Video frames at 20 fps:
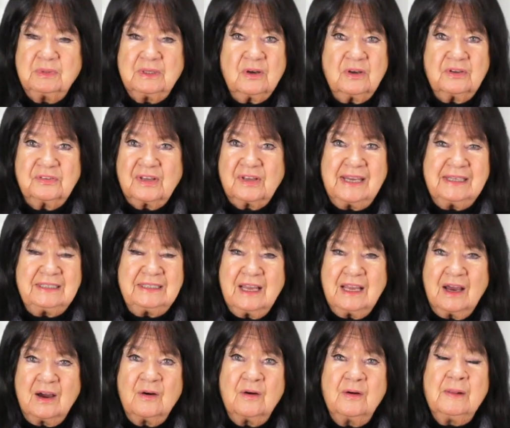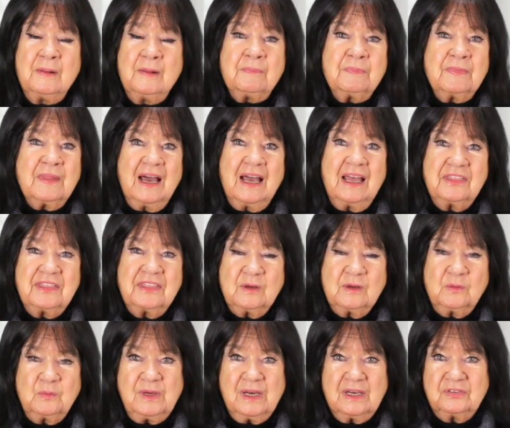Because right now, I
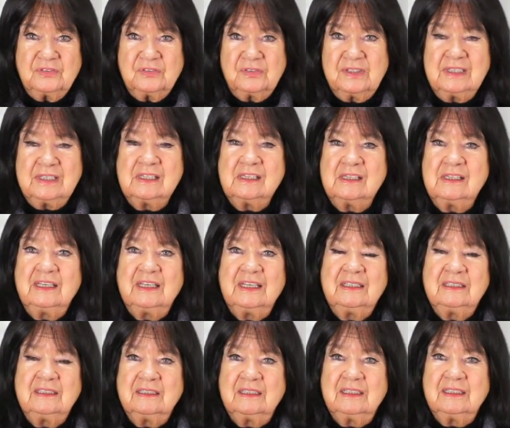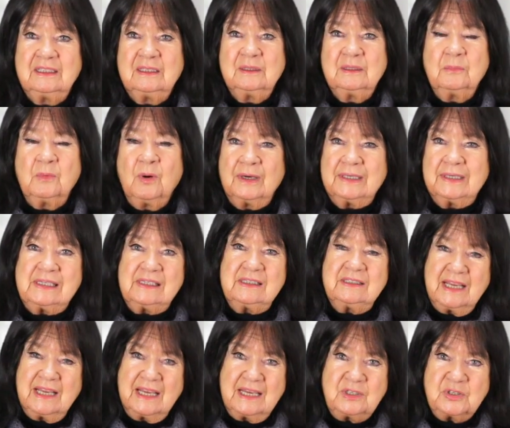think we are still in a mortal
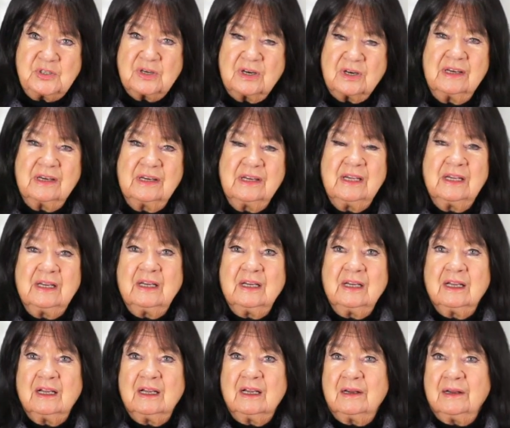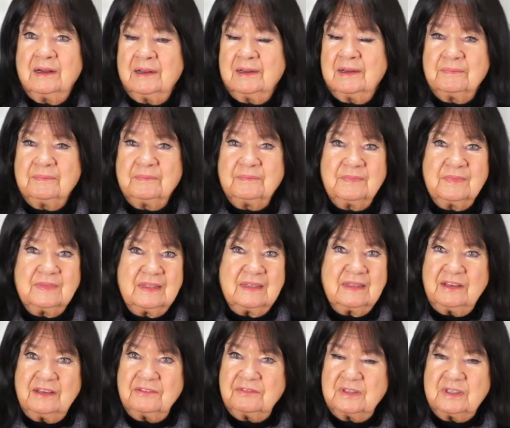danger.
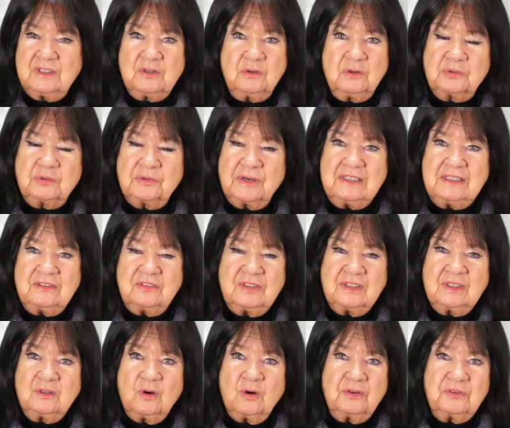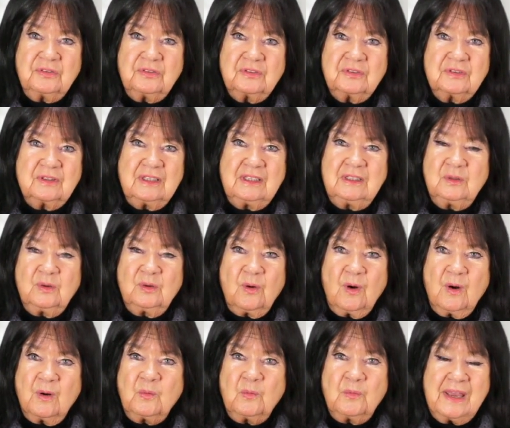If the Ukraine thing goes in the
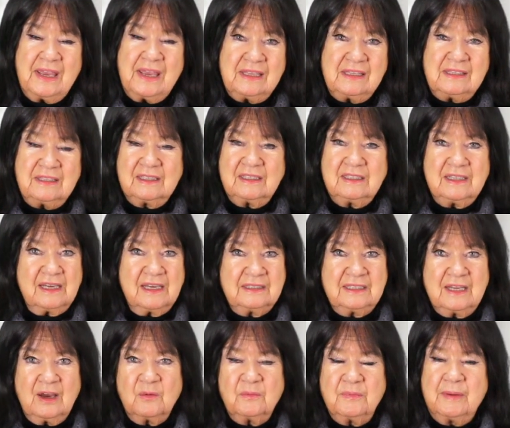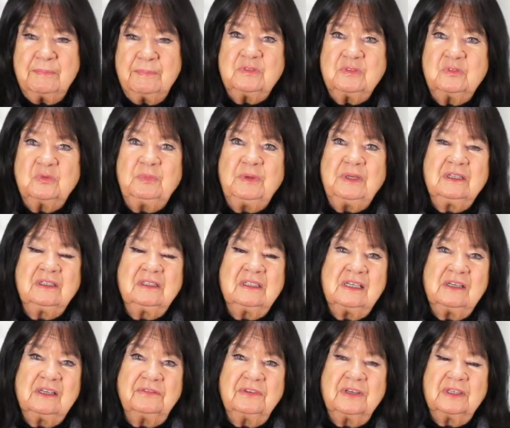wrong way, there are now weapons being
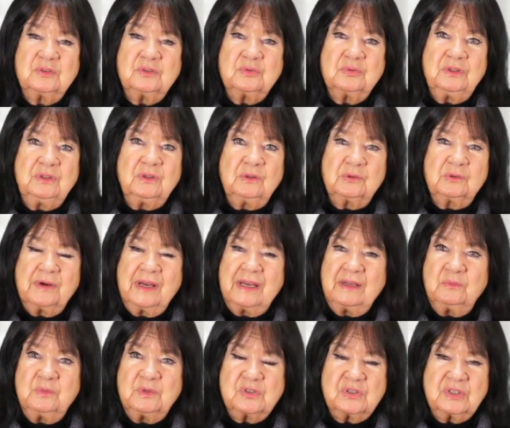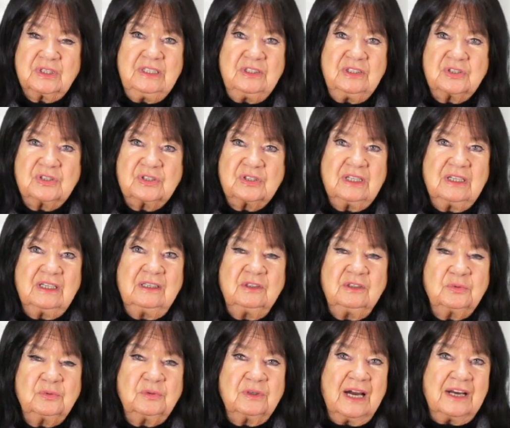delivered to Ukraine which reach
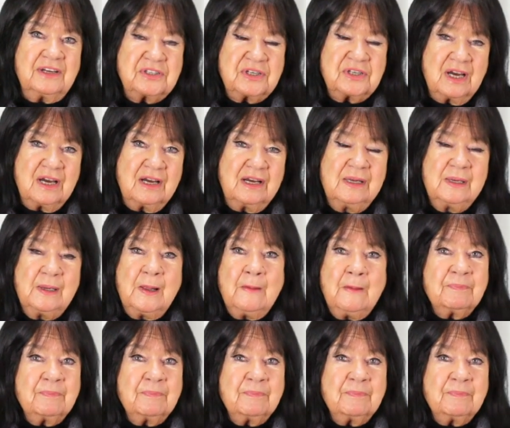into Russia.